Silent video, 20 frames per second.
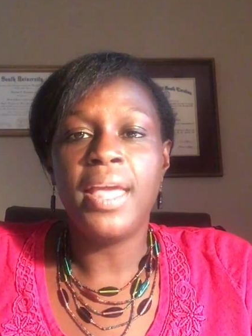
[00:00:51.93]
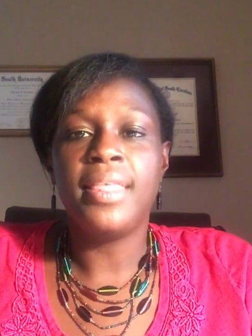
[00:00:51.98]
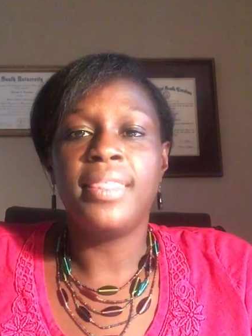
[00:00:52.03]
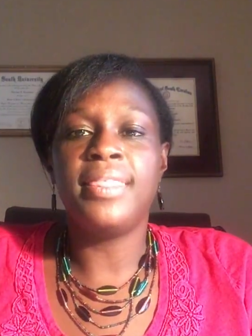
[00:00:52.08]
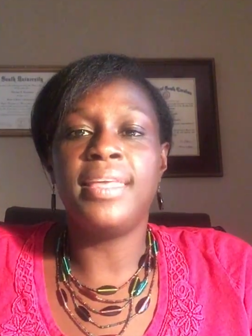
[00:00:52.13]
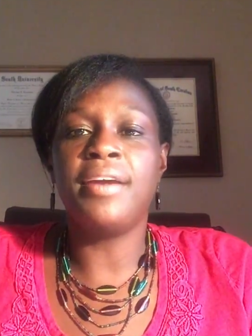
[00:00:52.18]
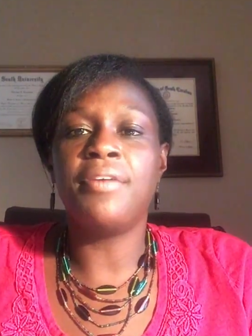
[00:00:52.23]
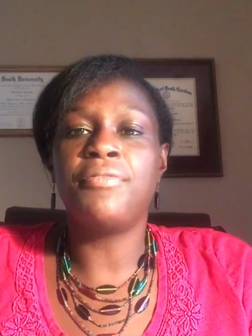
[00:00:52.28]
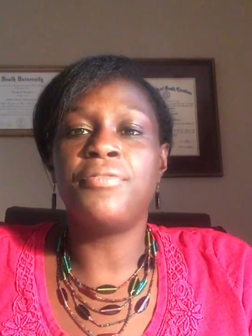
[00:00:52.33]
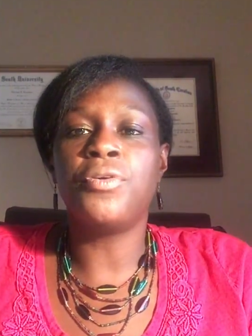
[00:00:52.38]

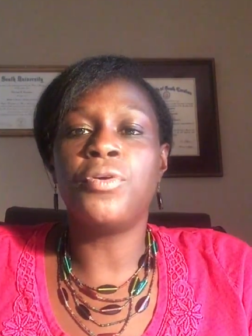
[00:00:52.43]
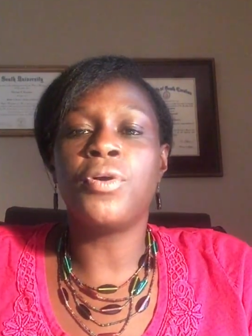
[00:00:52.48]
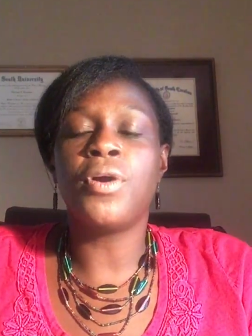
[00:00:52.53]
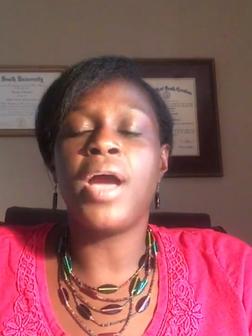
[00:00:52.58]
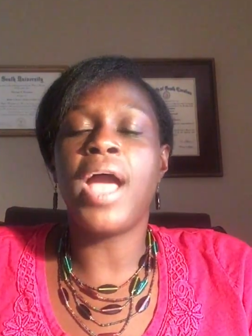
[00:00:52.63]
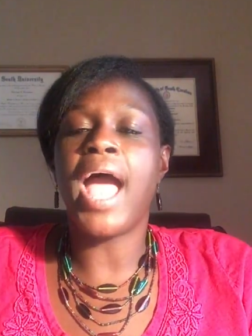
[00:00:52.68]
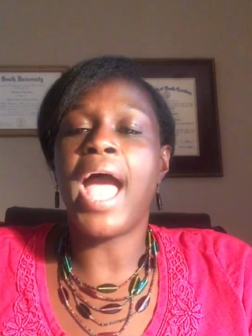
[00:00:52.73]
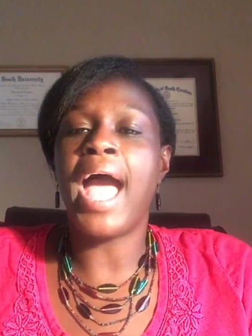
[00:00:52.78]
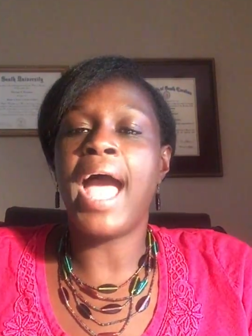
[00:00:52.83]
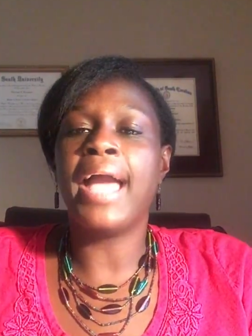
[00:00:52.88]

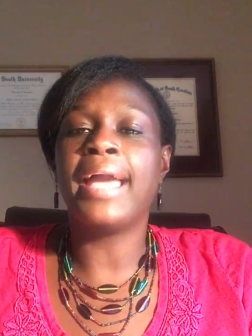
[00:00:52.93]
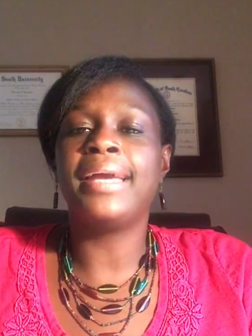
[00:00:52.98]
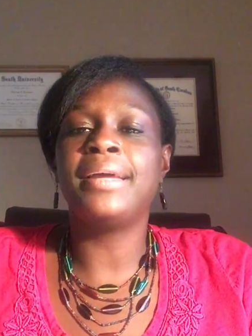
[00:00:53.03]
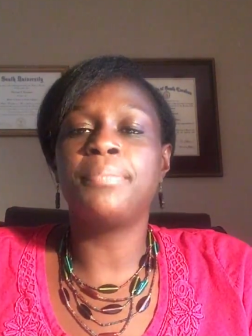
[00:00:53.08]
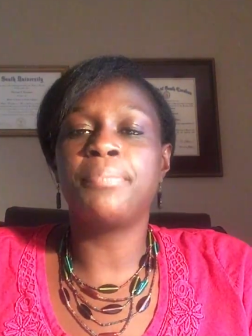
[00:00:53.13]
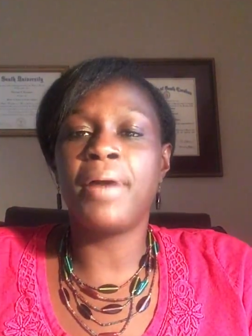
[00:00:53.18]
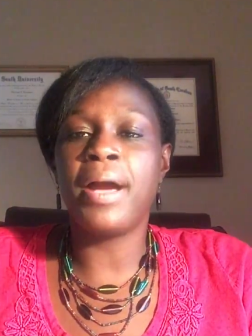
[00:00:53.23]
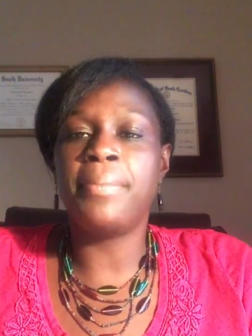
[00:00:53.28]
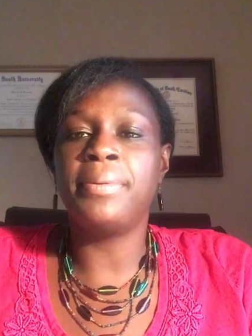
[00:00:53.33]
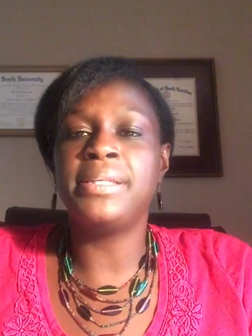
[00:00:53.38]
Therefore, I
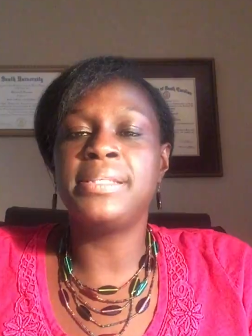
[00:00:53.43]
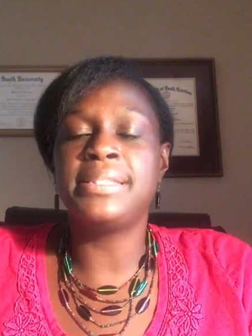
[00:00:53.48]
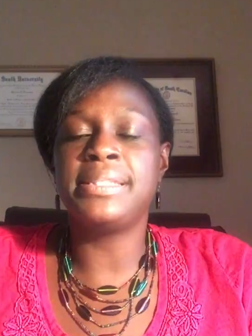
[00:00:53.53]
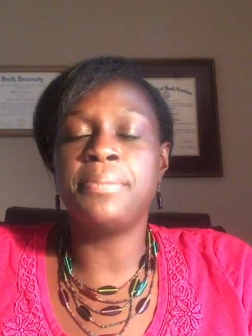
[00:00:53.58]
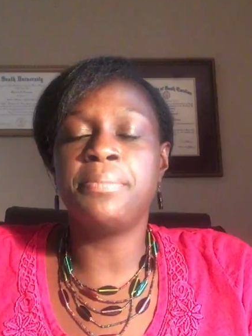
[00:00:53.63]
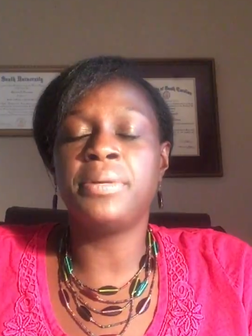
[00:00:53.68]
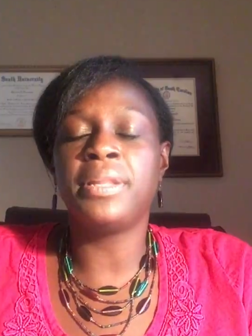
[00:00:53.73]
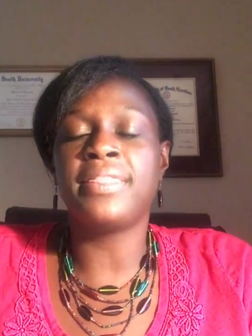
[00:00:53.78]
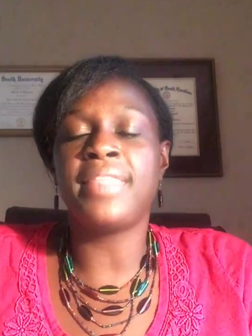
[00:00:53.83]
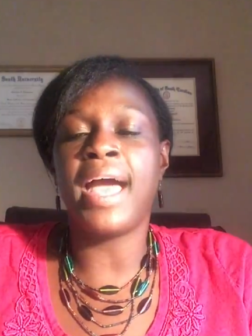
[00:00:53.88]
could probably
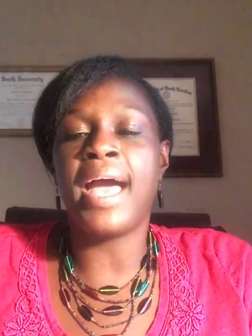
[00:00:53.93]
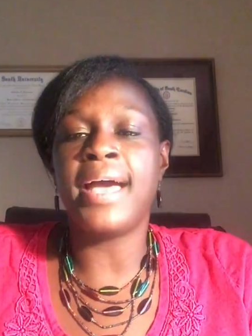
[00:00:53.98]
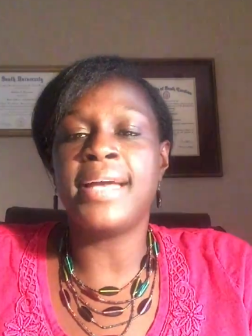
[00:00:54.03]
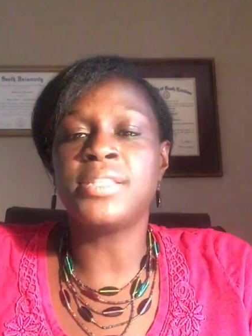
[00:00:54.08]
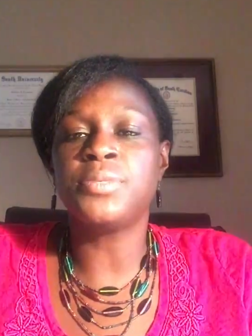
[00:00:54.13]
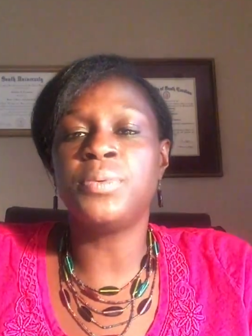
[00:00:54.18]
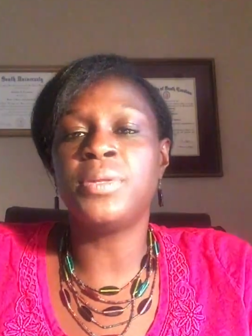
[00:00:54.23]
sympathize